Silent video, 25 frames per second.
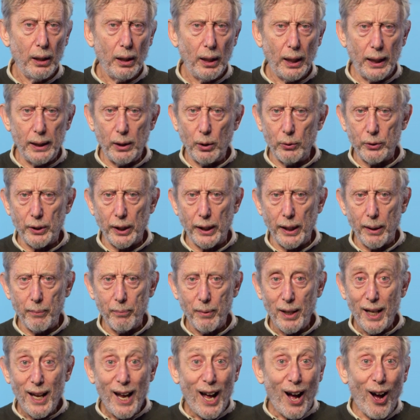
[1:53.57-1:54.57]
I looked at him.
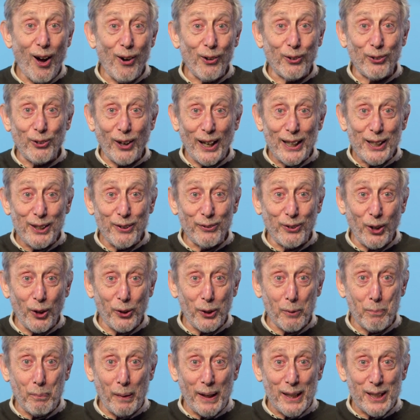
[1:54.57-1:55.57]
Oh, great, you've got
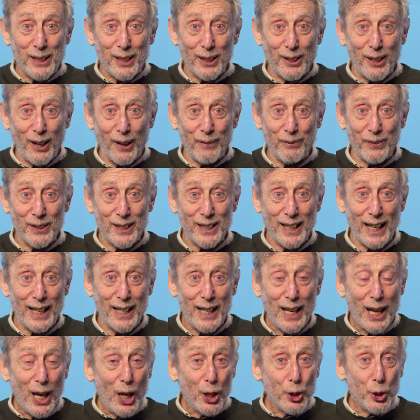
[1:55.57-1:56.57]
the pizza knife, he said.
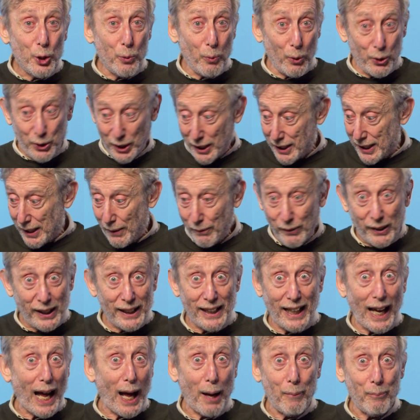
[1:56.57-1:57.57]
Do you want to
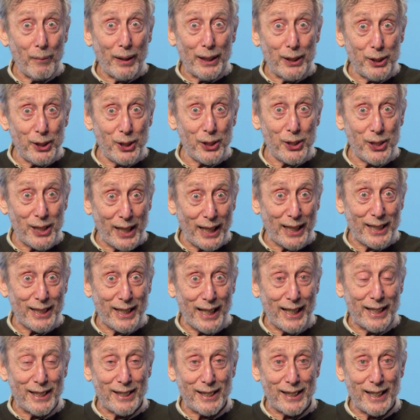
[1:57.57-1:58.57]
divvy it up into
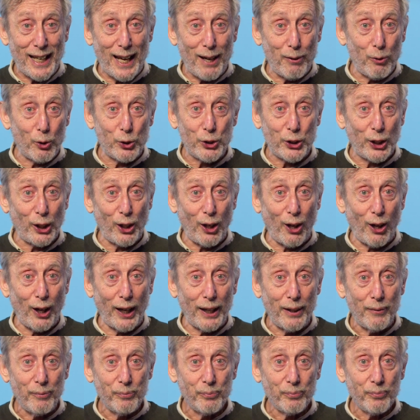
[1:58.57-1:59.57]
16ths now, or shall
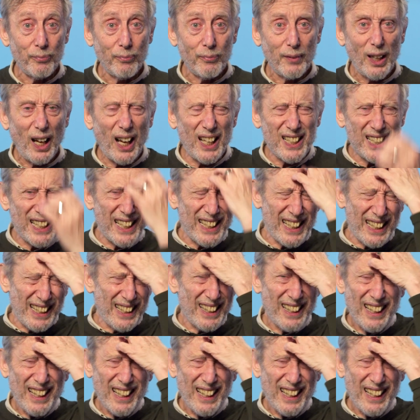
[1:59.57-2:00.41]
I? I said,